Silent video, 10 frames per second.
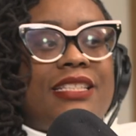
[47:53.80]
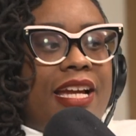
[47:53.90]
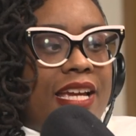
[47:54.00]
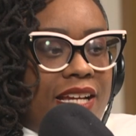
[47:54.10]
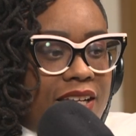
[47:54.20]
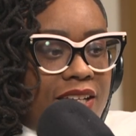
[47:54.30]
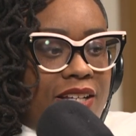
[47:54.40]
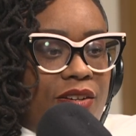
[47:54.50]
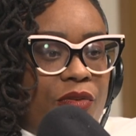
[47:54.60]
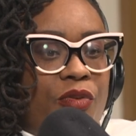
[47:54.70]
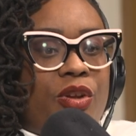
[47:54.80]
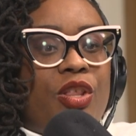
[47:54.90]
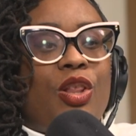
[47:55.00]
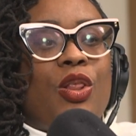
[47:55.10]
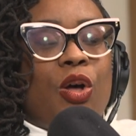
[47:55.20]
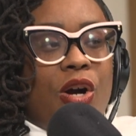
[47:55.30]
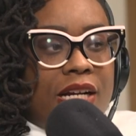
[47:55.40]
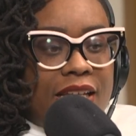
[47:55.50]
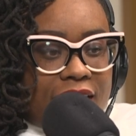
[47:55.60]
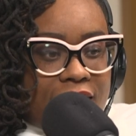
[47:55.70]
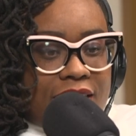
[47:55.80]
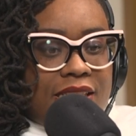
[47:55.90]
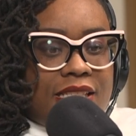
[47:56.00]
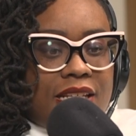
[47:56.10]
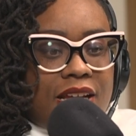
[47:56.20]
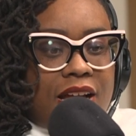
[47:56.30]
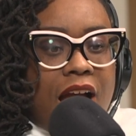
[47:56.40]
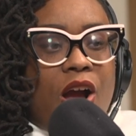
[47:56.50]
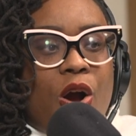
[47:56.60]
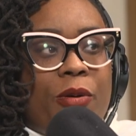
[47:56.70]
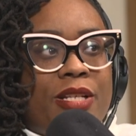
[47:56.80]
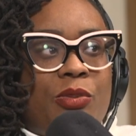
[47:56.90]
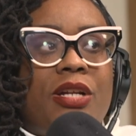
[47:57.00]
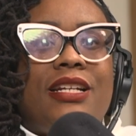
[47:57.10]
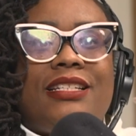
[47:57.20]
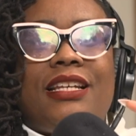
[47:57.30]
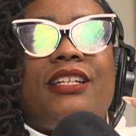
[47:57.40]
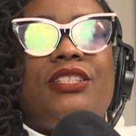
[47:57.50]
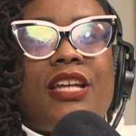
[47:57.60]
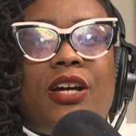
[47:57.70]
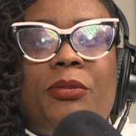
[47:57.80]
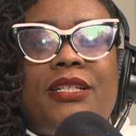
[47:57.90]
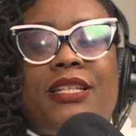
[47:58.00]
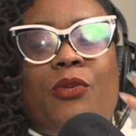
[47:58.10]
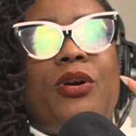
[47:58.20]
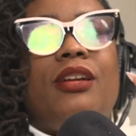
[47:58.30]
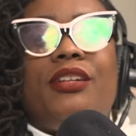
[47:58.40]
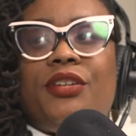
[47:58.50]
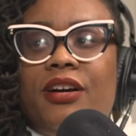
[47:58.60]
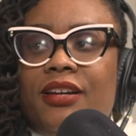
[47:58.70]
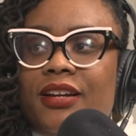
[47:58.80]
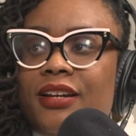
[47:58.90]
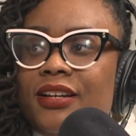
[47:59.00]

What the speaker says: like, for the longest, I always wanted a second child because I wanted a daughter.